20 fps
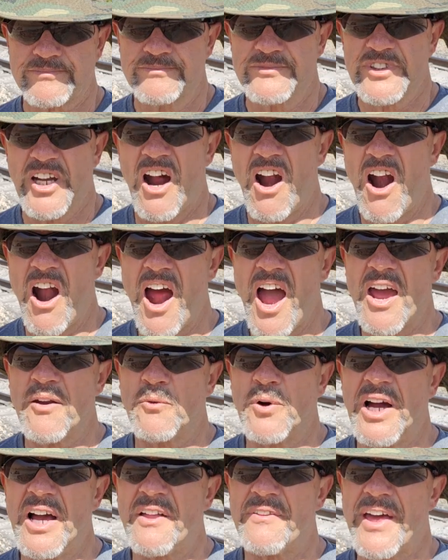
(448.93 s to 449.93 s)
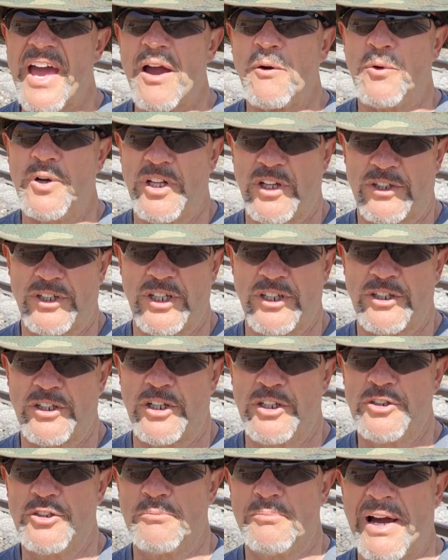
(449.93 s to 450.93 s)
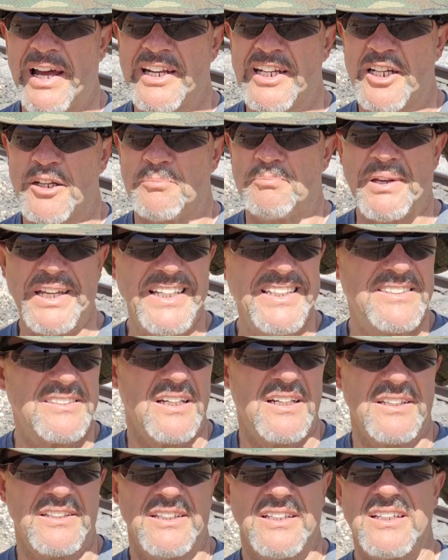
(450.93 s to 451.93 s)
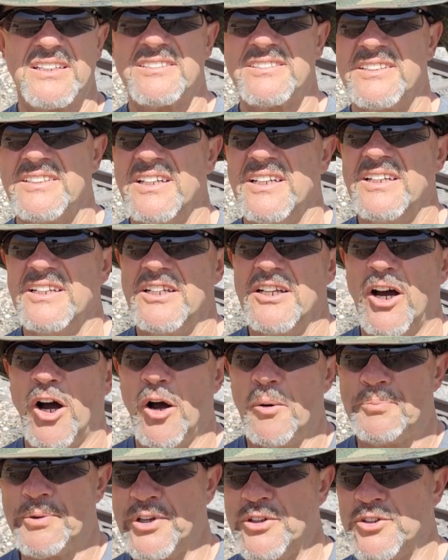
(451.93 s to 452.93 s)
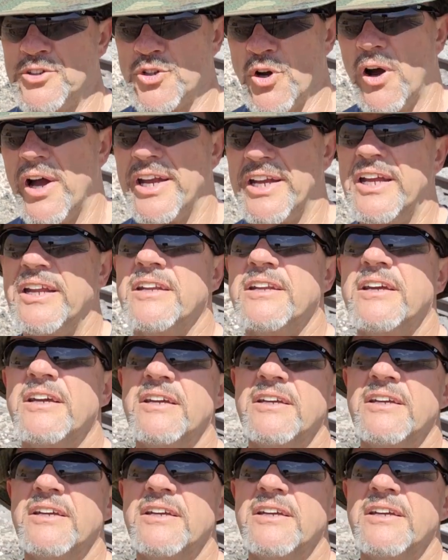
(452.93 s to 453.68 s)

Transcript: All right, well, that will conclude my little piece on this. Hope you enjoyed it.